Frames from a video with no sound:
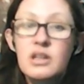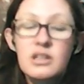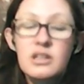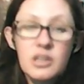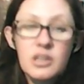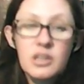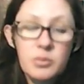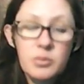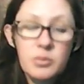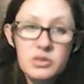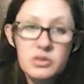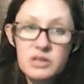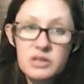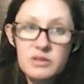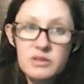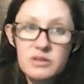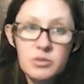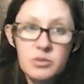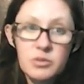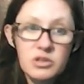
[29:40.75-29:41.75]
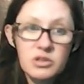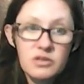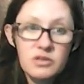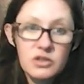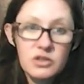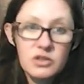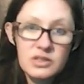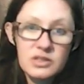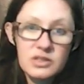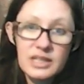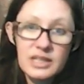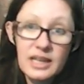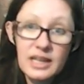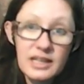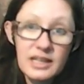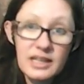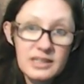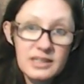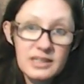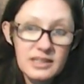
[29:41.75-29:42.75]
Deadpool saves the multiverse, the
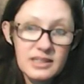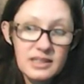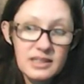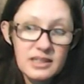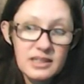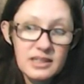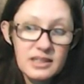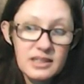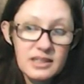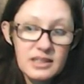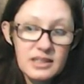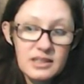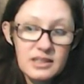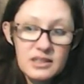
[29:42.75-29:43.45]
end? No, I,